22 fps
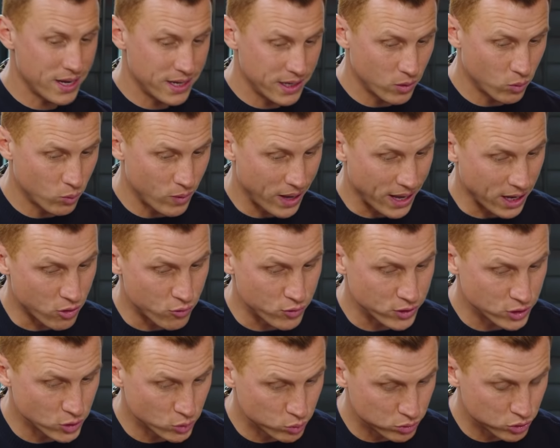nil and
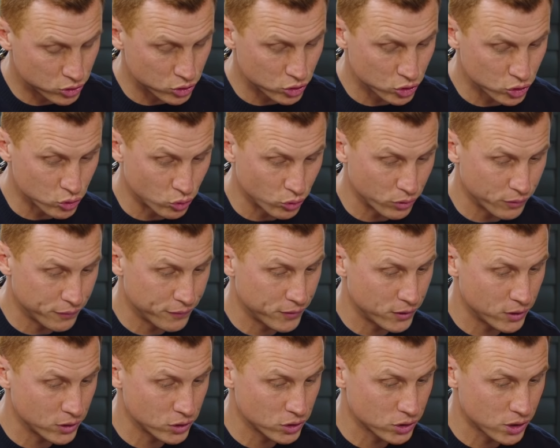Chris Wood to score the
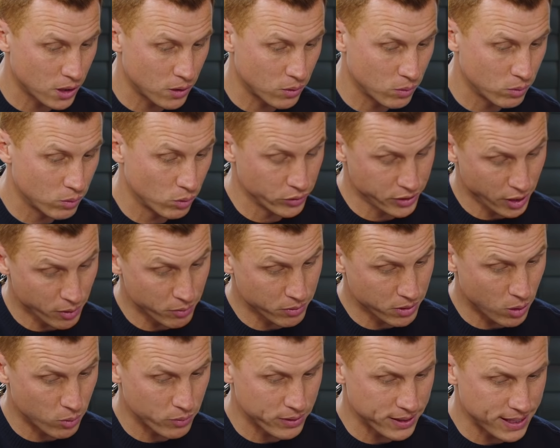first goal or the only
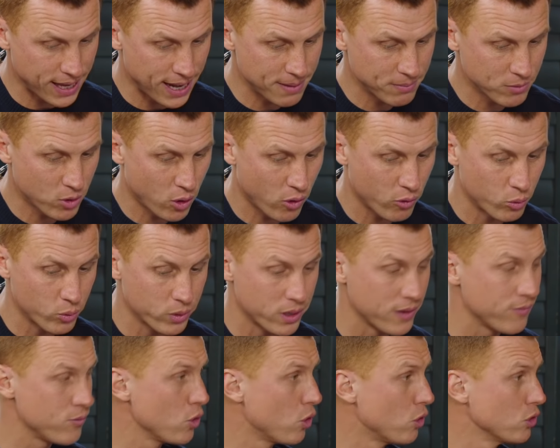goal of the game, choral will
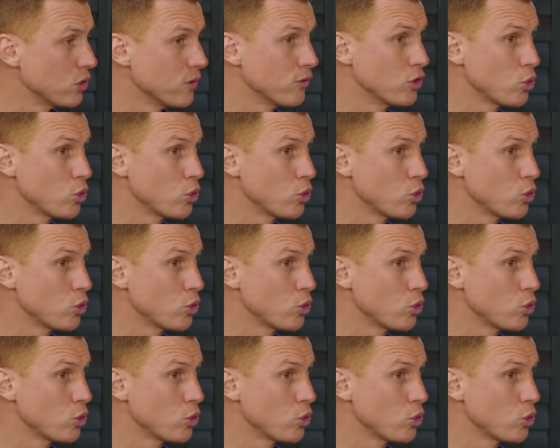give you odds of